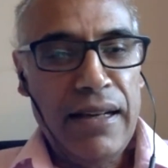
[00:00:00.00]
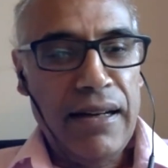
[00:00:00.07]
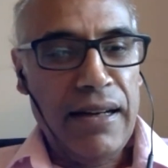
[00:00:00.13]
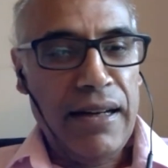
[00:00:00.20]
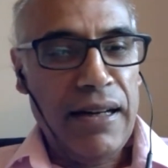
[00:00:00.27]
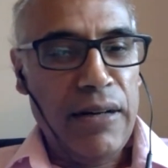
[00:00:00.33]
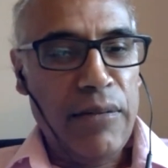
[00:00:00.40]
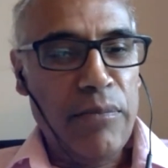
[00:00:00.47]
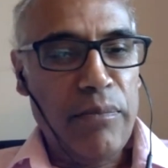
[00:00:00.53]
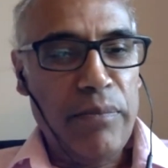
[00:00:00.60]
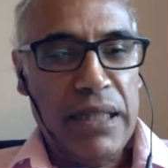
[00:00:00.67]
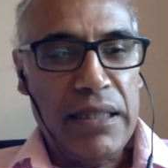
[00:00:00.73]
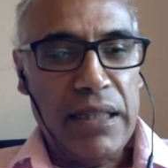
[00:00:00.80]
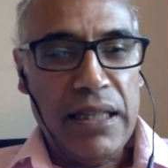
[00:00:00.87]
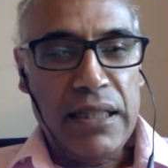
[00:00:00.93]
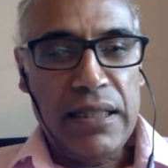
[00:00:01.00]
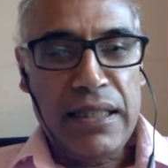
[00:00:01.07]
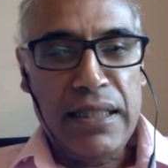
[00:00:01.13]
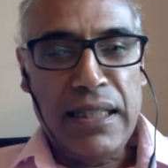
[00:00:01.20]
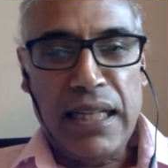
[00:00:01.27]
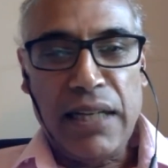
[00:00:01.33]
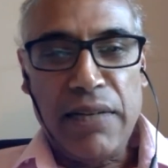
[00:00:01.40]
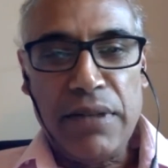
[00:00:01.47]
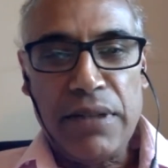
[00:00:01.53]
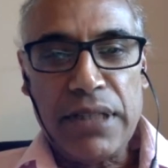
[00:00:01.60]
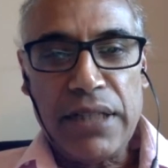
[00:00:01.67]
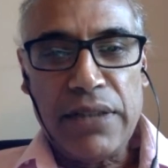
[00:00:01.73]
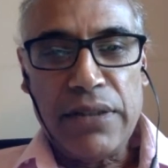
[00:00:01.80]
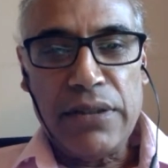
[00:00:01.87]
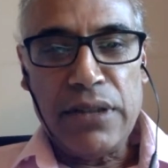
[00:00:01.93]
Um, but other than that, I will
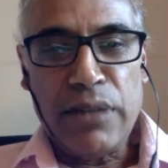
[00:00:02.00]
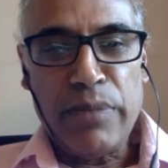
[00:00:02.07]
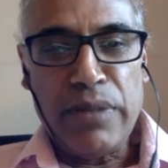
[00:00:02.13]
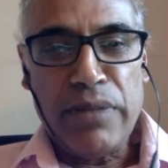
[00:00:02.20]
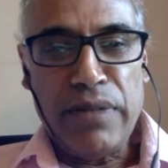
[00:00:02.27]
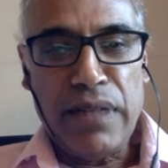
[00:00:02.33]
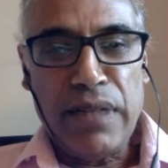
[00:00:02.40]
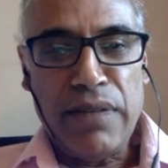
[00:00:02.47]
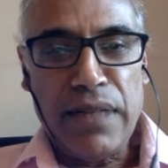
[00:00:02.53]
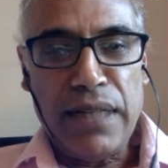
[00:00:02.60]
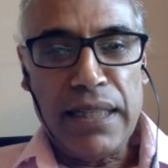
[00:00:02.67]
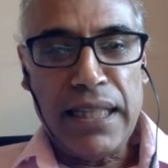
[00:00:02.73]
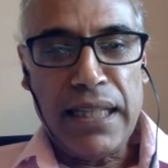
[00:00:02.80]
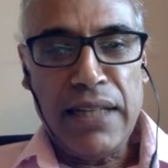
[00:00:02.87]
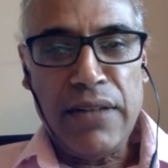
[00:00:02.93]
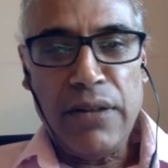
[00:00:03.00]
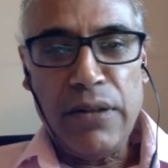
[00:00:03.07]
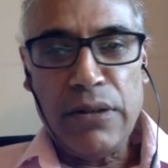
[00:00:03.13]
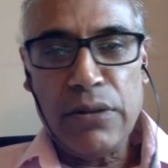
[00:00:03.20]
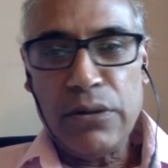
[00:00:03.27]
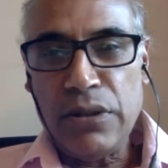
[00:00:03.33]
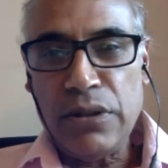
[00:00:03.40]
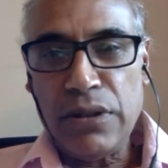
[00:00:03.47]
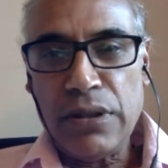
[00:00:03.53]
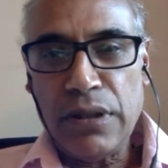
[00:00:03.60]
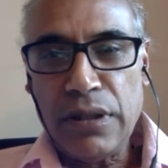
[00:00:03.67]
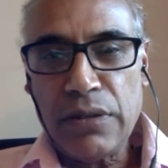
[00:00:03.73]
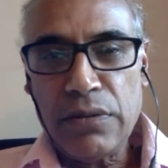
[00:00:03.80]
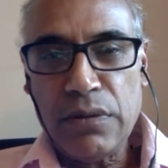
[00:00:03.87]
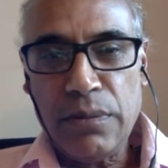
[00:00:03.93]
try to drop in whenever I can. And also your
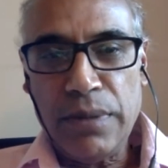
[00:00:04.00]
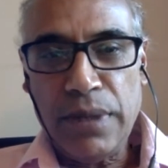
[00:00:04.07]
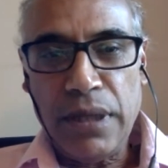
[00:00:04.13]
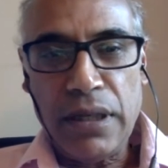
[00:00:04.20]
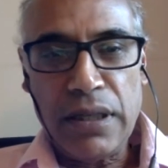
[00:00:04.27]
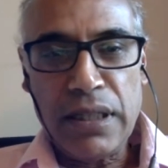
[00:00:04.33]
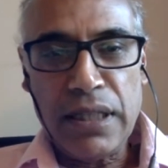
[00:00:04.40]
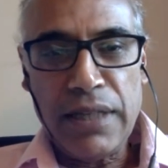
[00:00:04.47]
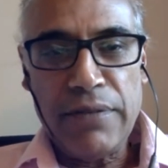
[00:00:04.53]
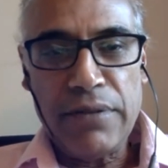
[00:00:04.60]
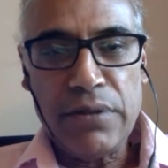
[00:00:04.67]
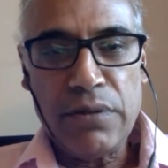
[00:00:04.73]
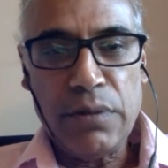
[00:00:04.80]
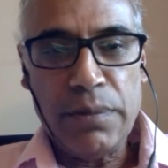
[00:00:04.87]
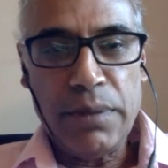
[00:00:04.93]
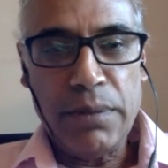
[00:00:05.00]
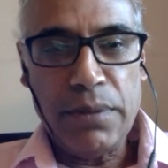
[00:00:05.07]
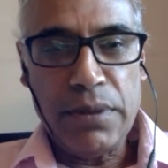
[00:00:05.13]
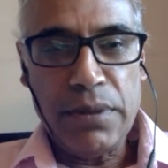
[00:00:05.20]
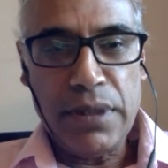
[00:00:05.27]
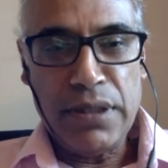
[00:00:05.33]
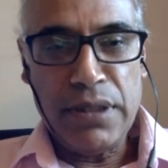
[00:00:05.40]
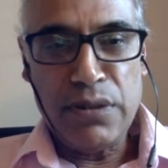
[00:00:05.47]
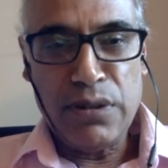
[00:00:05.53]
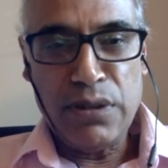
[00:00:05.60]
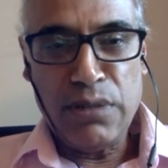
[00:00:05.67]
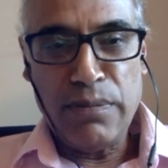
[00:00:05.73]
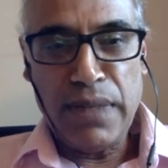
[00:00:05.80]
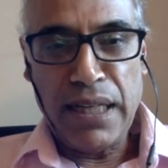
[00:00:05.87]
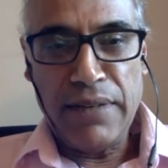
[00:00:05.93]
talks will be archived, so we'll be able to listen to
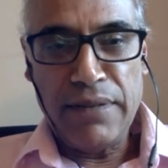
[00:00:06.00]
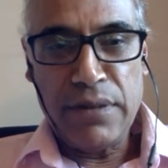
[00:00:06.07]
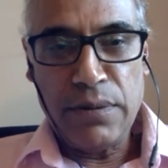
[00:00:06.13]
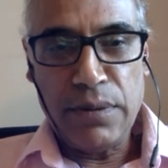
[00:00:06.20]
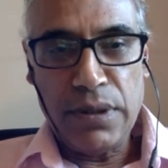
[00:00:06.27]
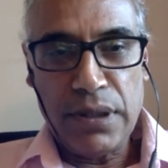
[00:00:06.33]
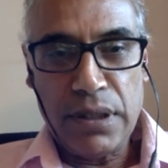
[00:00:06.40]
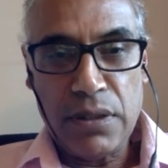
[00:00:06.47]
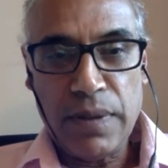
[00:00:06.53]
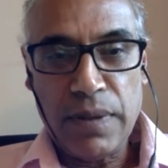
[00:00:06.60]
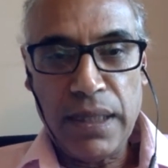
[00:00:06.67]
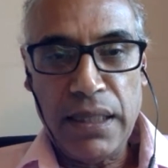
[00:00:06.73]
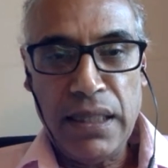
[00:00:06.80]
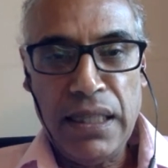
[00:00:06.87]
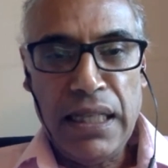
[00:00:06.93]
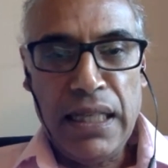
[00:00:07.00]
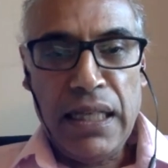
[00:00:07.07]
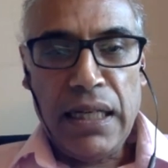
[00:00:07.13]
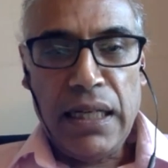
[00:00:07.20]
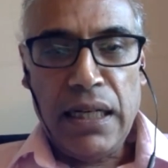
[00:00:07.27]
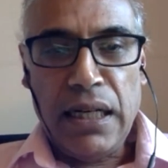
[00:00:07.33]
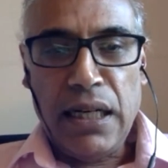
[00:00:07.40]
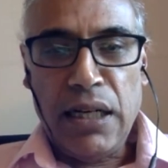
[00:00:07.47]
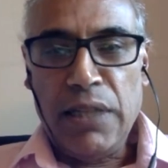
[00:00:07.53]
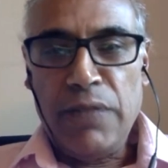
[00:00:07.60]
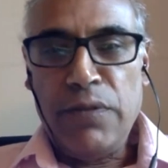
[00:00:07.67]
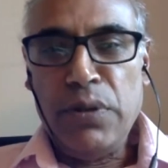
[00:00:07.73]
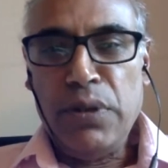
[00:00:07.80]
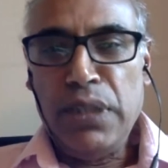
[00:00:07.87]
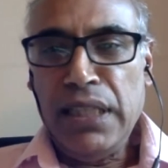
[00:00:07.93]
them afterwards as well. Uh,
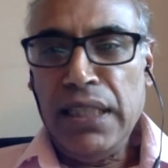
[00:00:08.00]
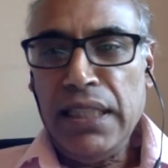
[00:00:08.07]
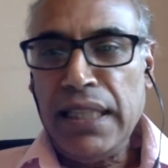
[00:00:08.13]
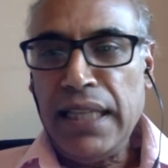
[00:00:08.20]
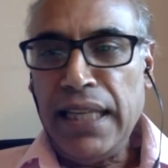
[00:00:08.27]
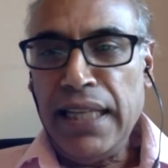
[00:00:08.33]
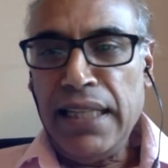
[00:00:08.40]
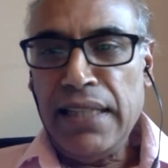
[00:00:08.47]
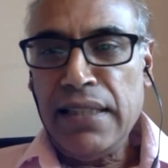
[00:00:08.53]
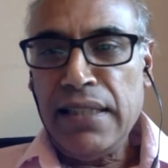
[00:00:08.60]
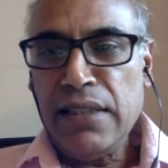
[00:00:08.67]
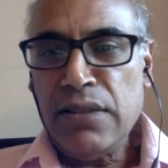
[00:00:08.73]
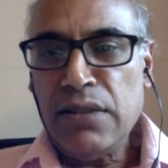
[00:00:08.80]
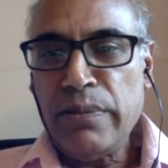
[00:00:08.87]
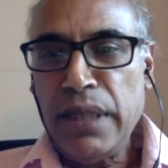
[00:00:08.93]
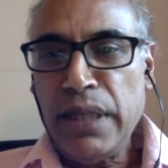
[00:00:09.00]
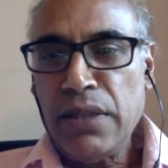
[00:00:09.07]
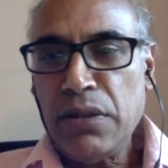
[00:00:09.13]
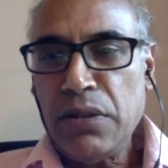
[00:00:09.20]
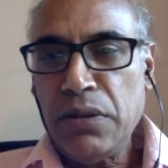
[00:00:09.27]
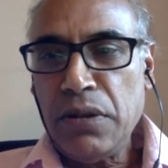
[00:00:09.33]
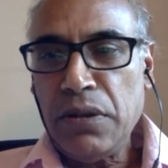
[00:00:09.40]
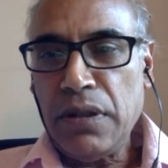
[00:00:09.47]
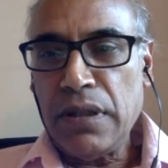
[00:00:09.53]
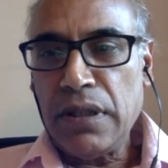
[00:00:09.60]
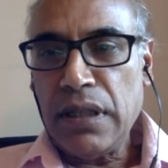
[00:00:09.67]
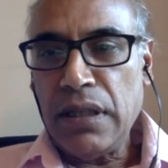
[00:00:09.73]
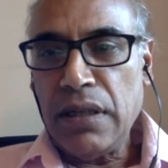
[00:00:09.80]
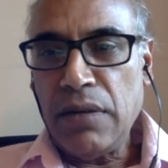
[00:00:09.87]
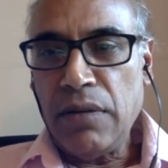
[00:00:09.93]
if you need anything to make your
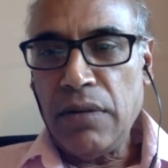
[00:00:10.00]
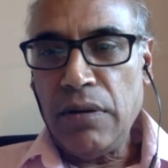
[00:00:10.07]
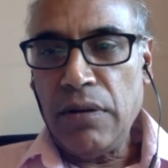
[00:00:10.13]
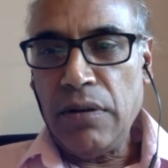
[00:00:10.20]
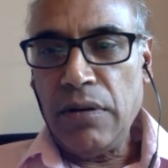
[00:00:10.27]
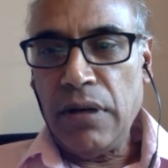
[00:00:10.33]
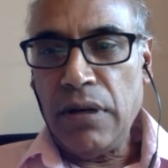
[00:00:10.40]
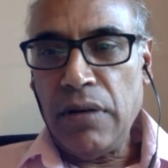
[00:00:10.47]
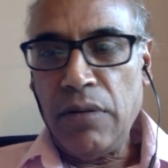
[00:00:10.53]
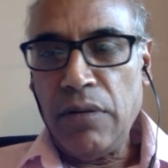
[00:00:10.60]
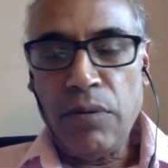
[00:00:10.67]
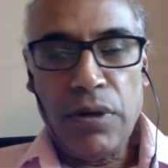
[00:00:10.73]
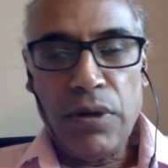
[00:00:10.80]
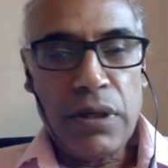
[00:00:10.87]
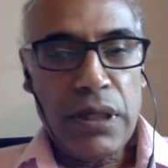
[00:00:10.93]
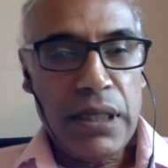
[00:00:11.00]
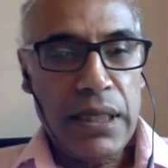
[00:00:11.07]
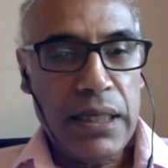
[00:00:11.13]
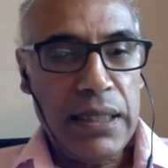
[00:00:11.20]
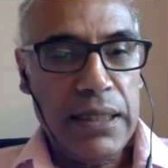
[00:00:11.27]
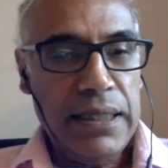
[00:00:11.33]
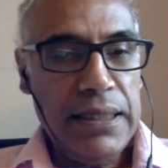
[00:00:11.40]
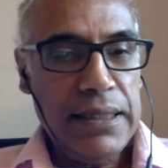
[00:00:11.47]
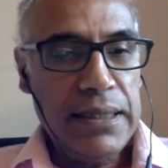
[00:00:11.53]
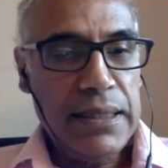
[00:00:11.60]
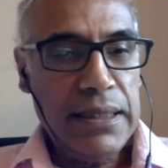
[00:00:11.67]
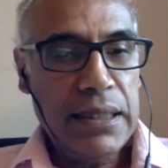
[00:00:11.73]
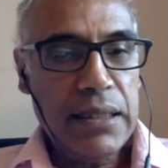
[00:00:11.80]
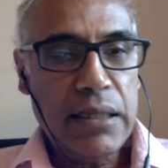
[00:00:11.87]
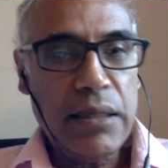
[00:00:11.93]
uh, uh, uh work uh,
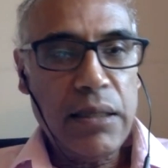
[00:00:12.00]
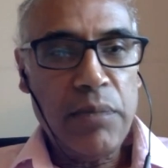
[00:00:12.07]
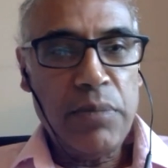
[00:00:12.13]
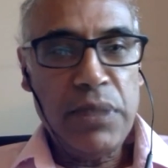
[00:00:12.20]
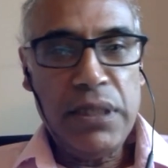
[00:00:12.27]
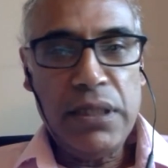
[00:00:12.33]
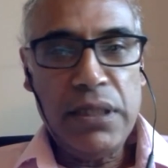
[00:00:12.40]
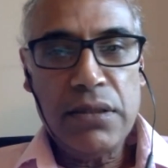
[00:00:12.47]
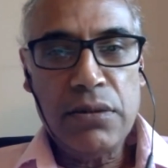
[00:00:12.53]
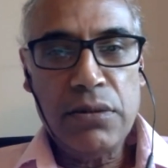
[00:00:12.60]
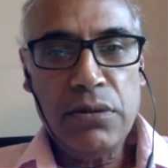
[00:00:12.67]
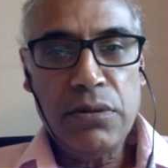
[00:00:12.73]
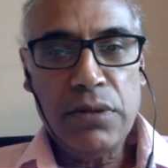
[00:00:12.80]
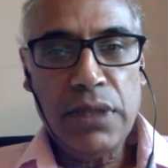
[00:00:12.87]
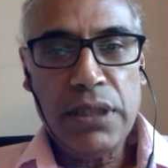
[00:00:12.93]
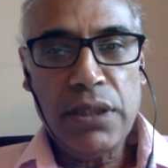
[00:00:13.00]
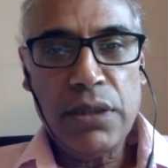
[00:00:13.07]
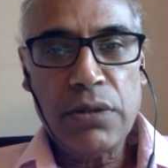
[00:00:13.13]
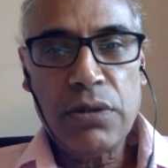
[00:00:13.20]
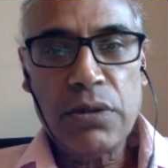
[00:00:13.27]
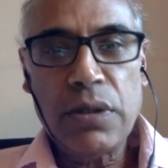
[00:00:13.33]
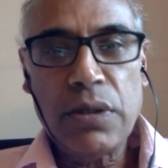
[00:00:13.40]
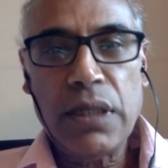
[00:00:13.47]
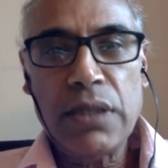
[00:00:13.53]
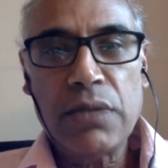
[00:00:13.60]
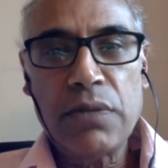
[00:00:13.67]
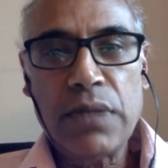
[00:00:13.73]
easier, uh, please do reach out to us.